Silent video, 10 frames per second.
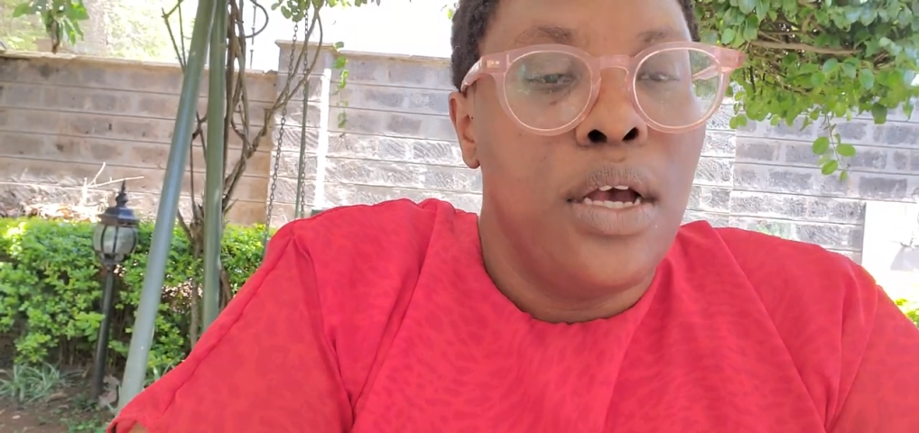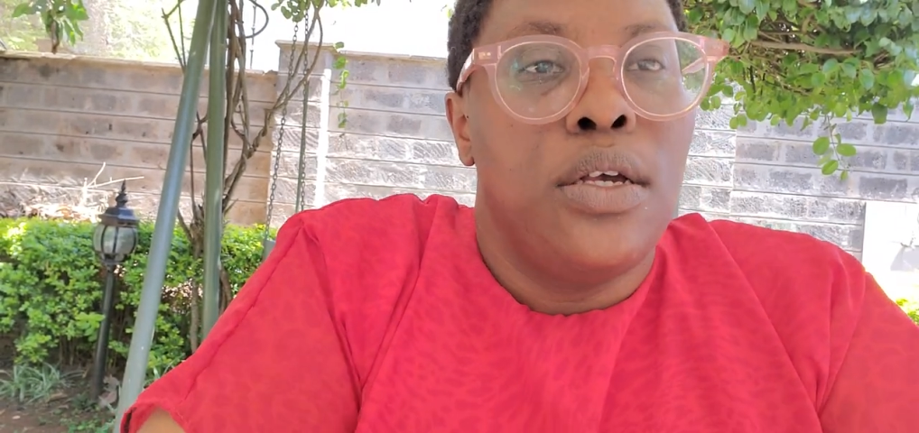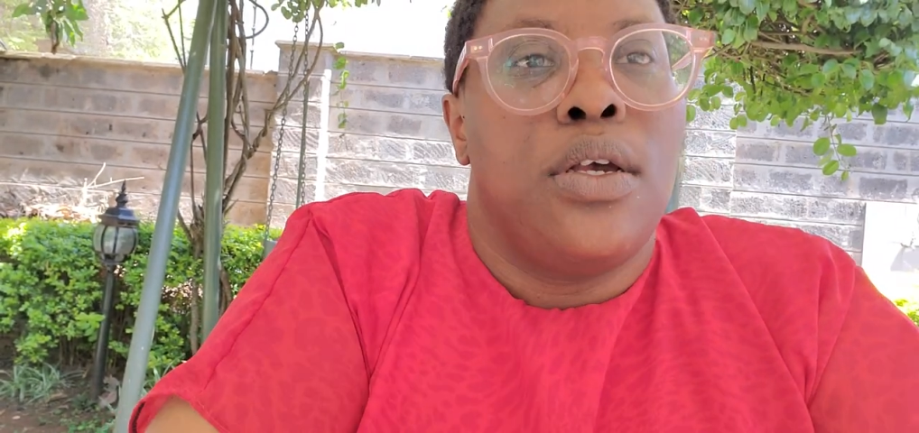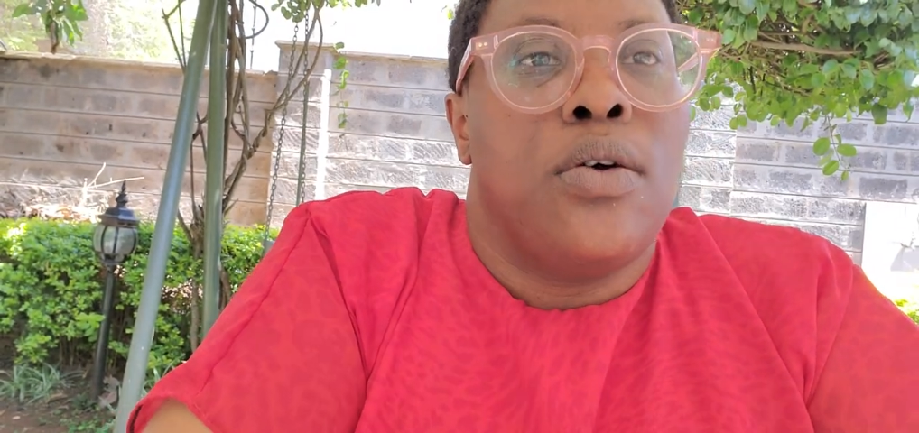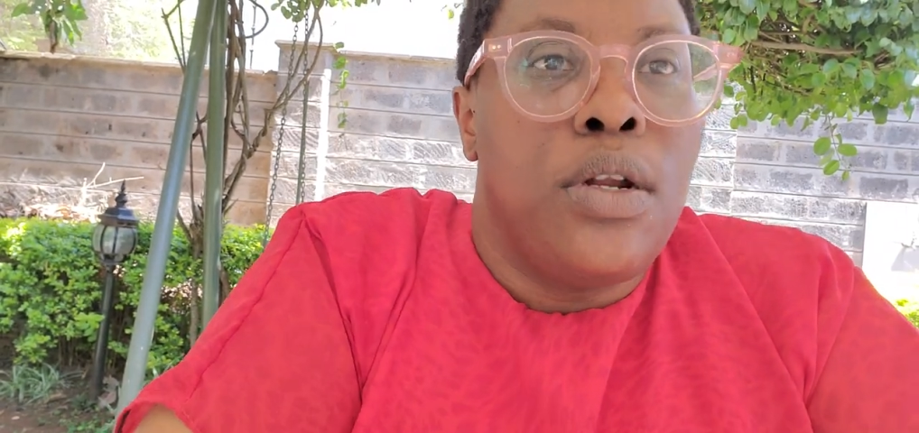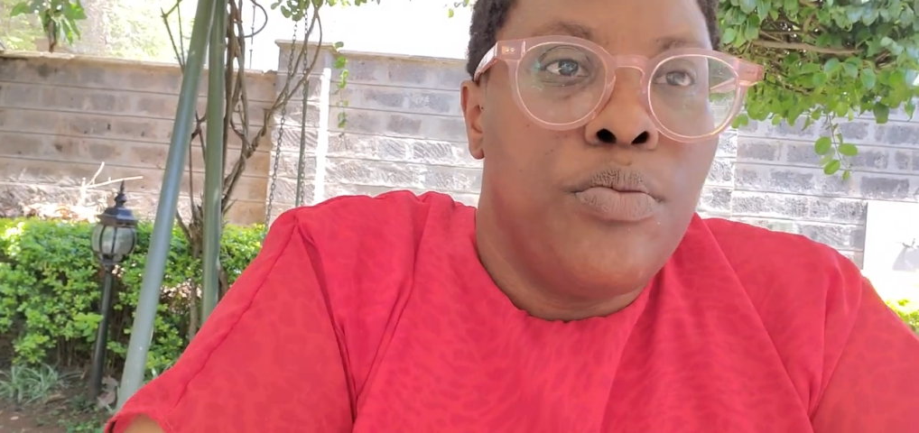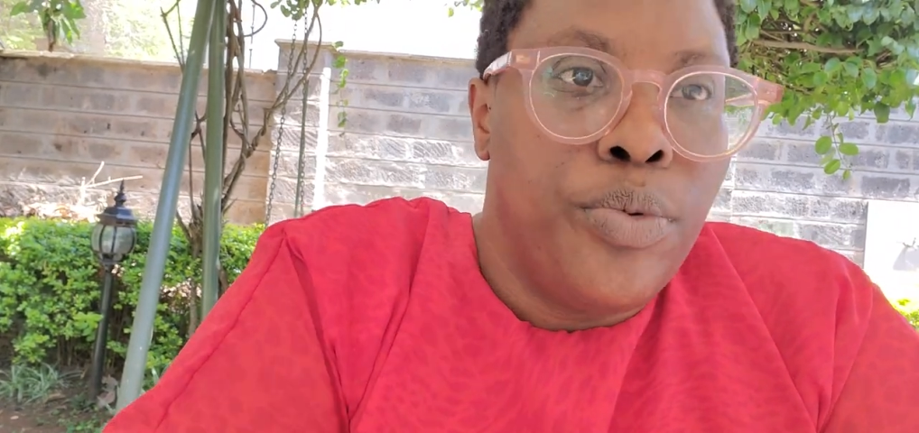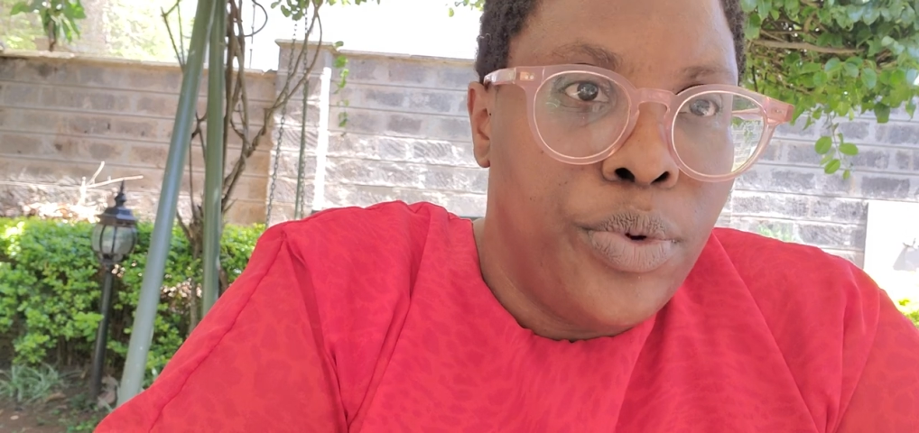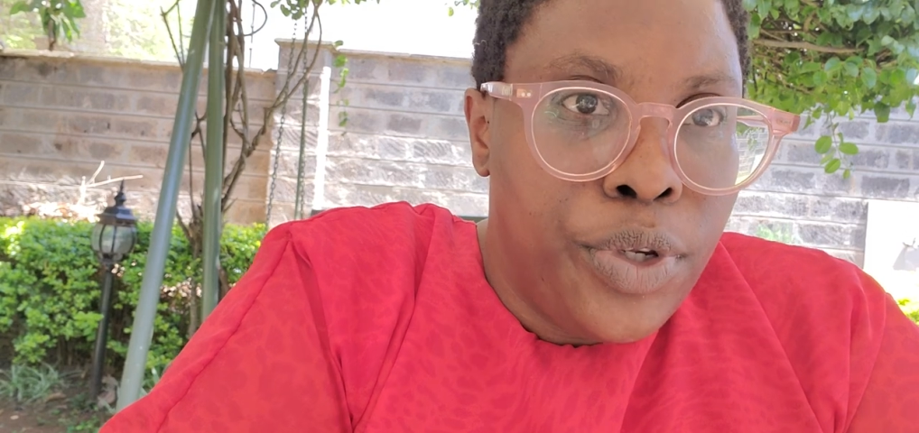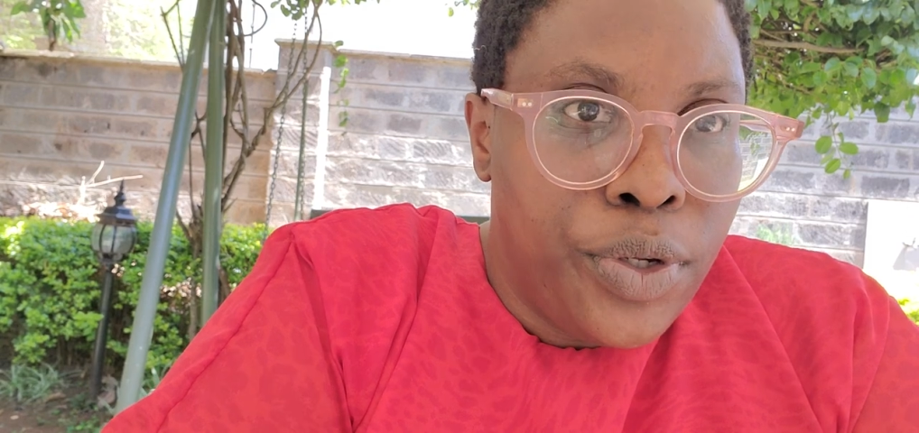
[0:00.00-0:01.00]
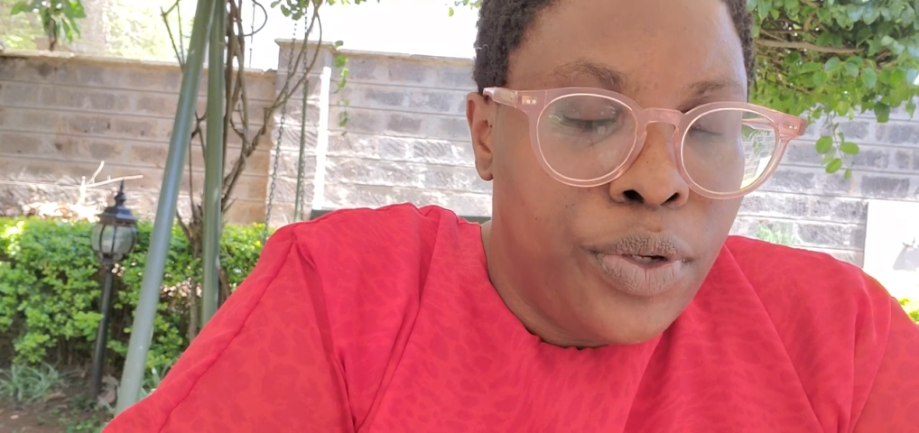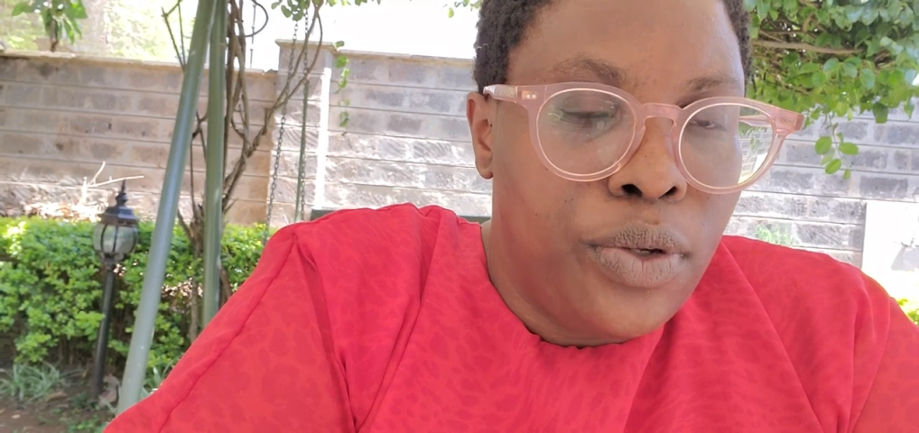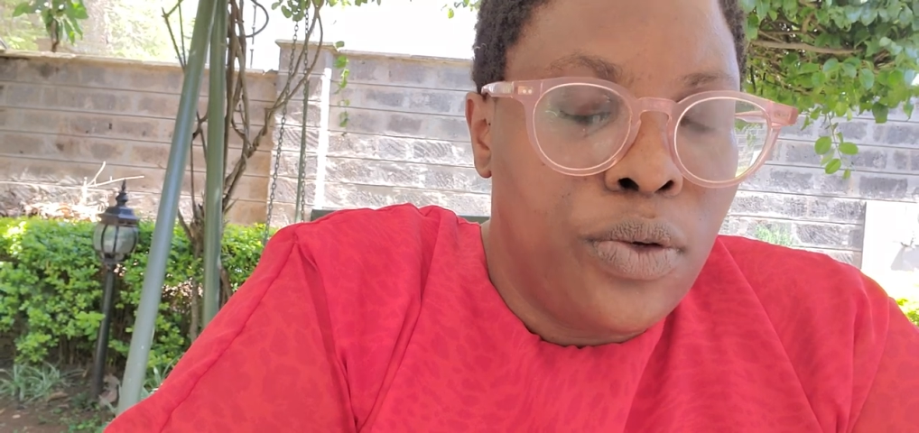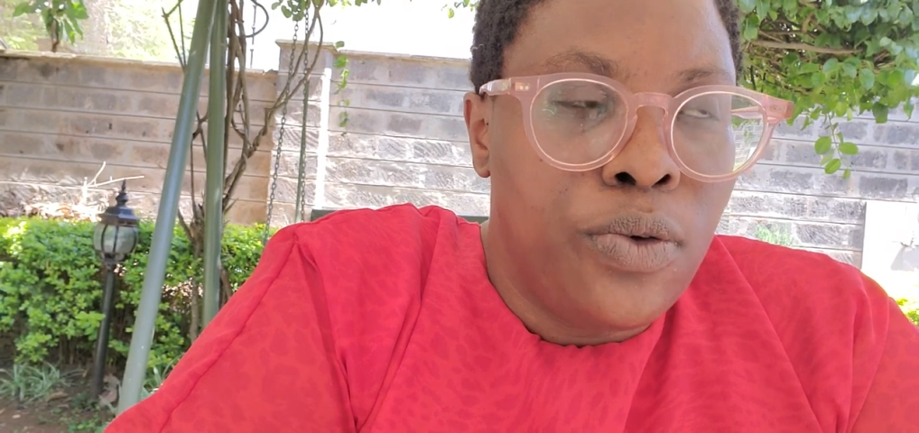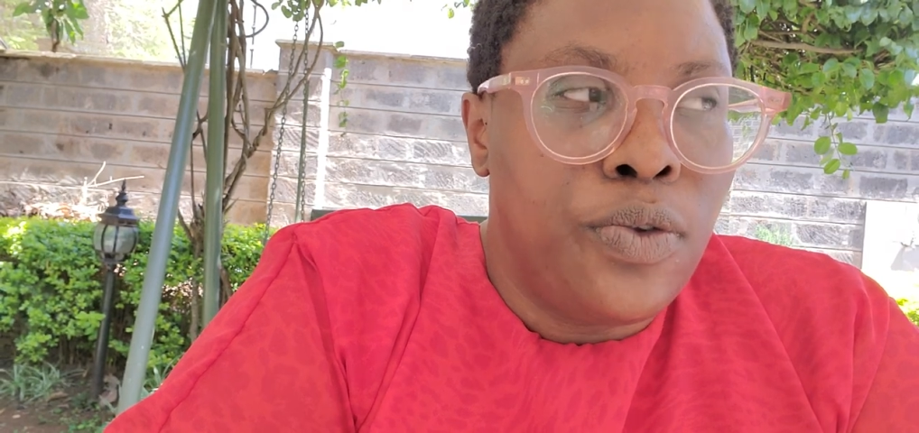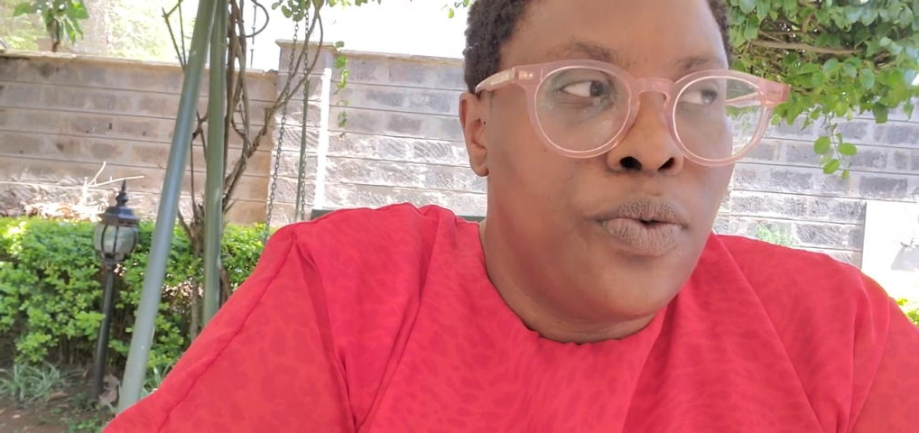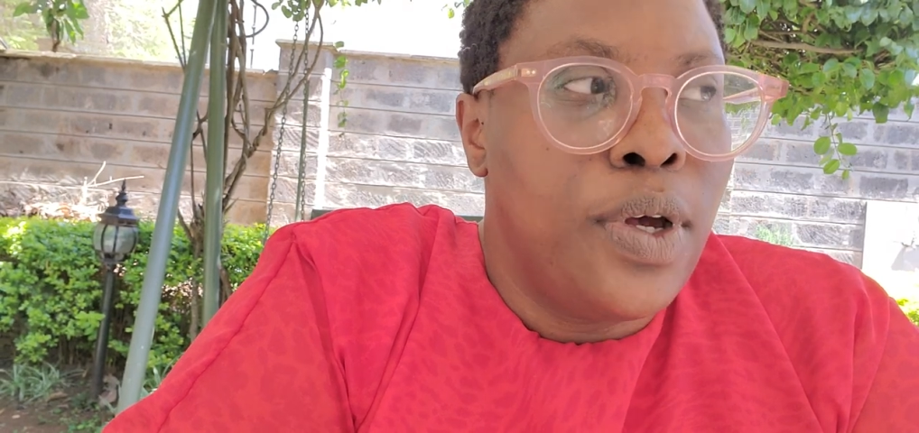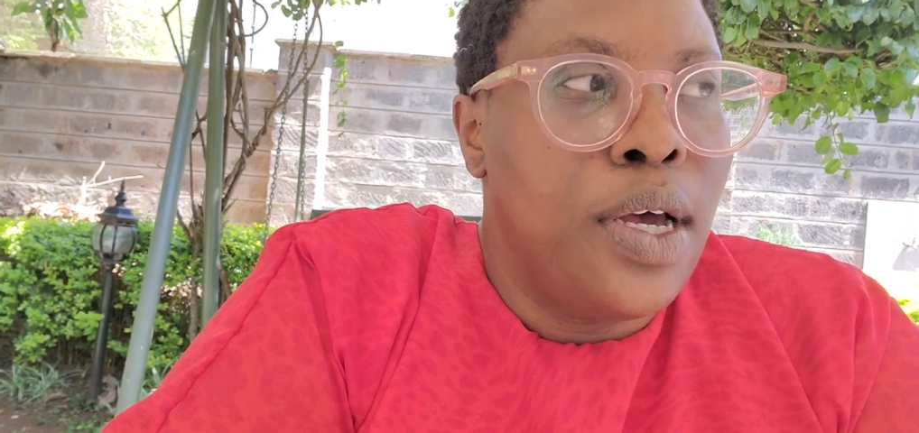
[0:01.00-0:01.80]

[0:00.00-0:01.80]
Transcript: So I got a boot, so I was